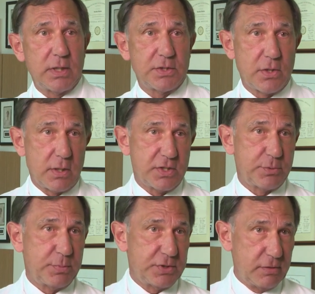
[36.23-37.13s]
target
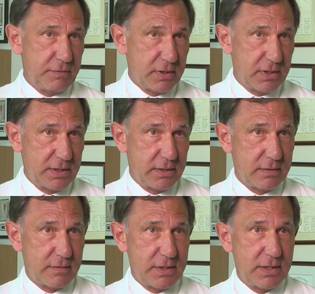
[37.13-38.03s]
specifically
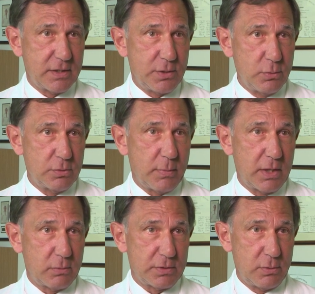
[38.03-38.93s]
the acute
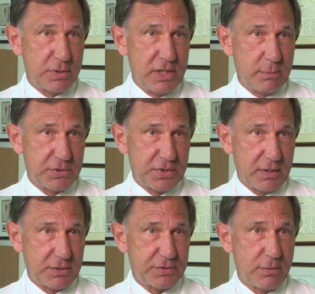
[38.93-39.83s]
myeloid leukemia
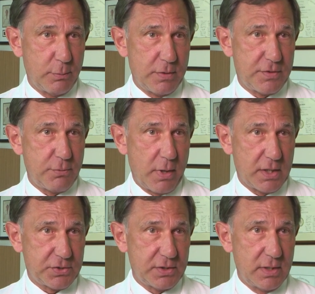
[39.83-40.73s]
cells with
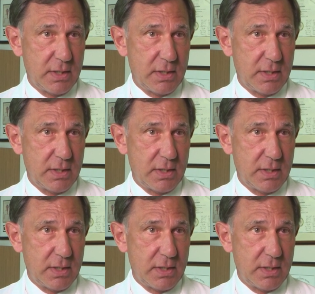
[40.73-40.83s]
drugs